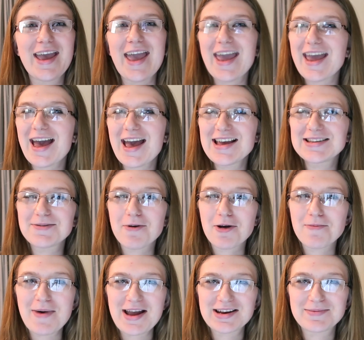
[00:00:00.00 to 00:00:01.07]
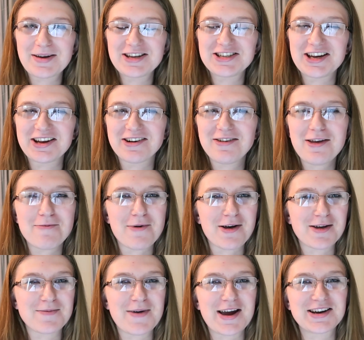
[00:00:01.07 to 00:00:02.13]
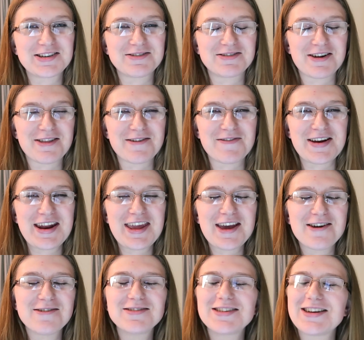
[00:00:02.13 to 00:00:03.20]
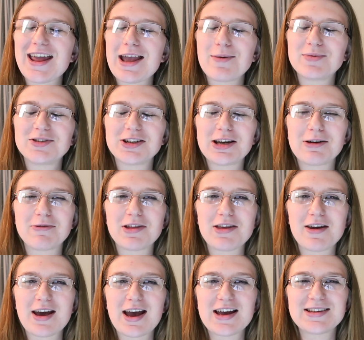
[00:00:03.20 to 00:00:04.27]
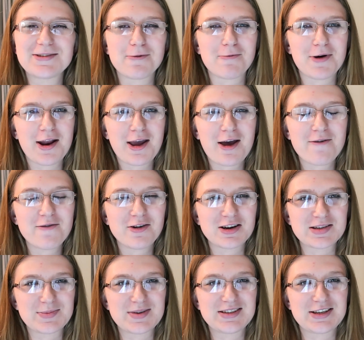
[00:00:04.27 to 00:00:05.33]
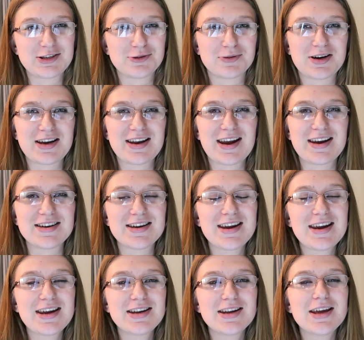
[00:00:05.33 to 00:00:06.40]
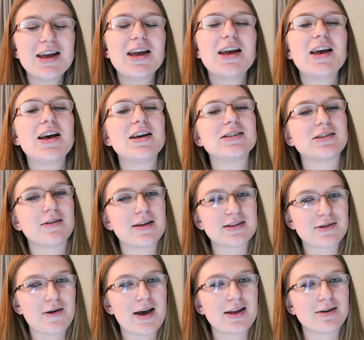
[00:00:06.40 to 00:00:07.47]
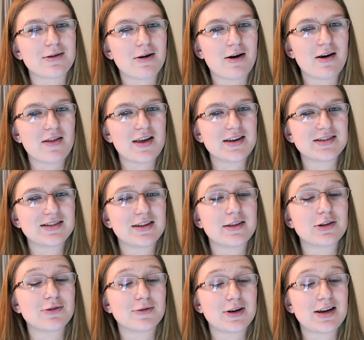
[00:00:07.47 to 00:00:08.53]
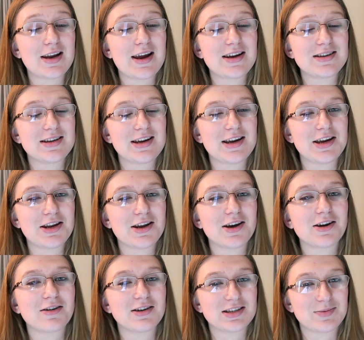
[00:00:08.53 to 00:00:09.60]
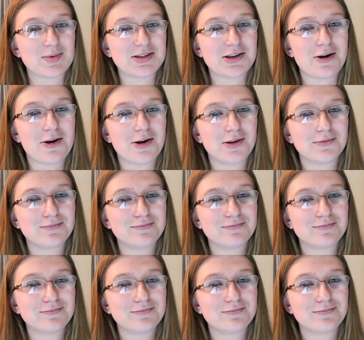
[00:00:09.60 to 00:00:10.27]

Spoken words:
Hey guys, welcome back to my channel and welcome back to another video. Today I'm sharing with you guys what I got for Christmas in 2019. So let's go ahead and call this the 2019 Christmas haul.